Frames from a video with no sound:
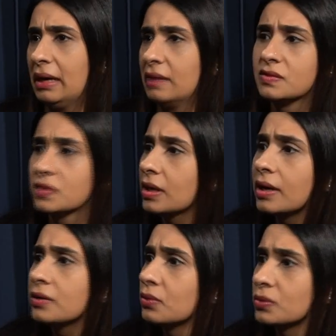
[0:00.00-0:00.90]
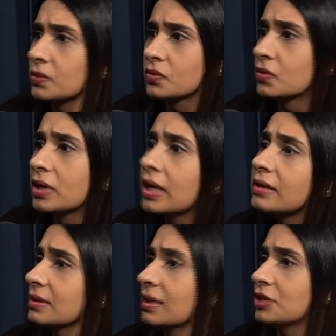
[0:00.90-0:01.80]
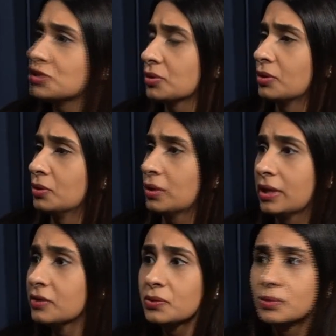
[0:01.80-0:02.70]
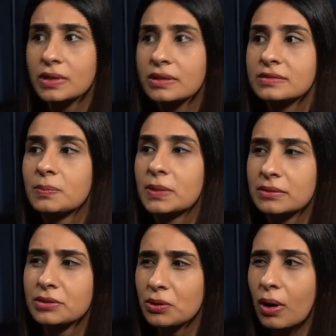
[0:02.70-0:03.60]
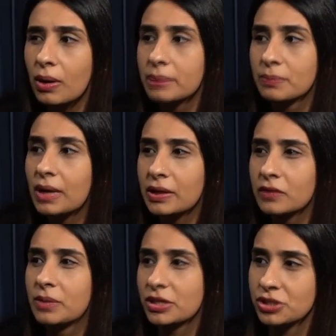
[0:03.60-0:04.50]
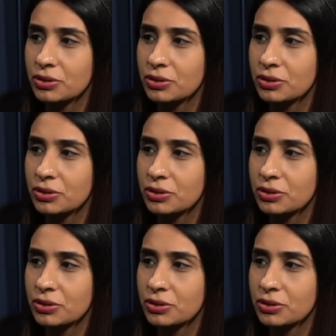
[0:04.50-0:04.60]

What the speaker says: essay I wrote was great and I should look into this. But, I kind of brushed it